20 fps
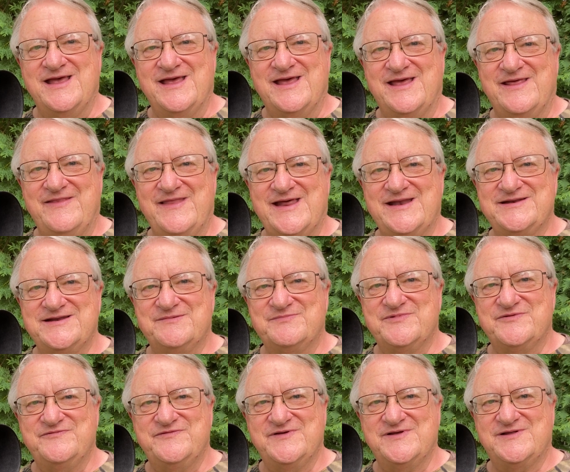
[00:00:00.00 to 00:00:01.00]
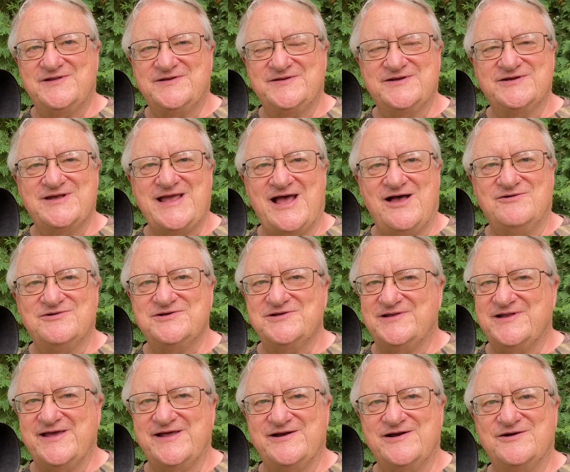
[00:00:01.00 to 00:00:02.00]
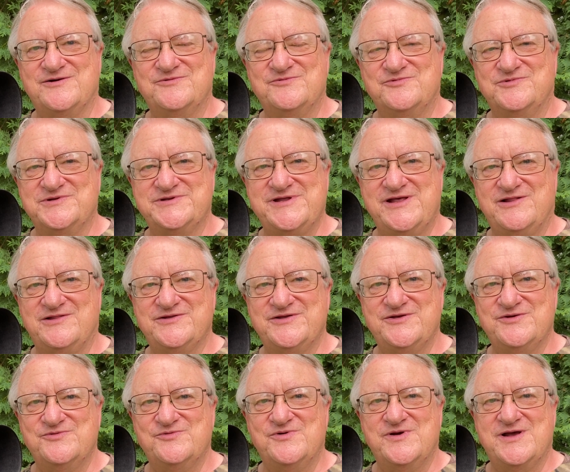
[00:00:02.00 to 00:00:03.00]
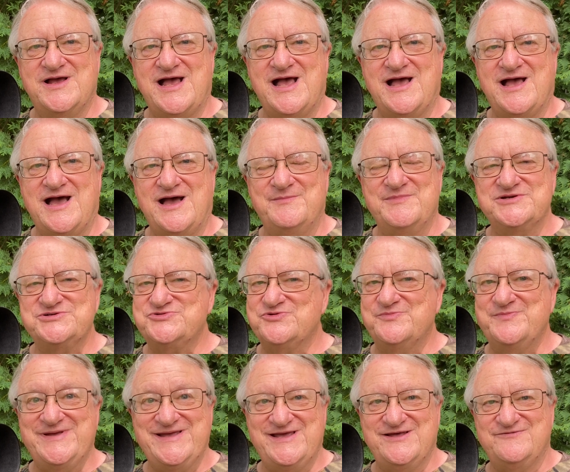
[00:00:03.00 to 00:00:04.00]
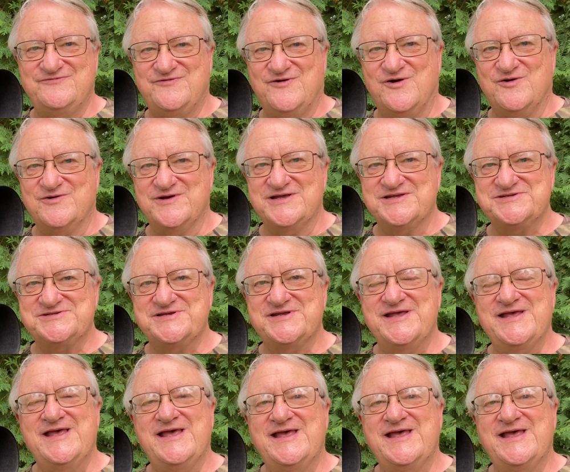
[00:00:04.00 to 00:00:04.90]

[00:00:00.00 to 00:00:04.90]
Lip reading: and that depth of field calculator will tell you how much will be in focus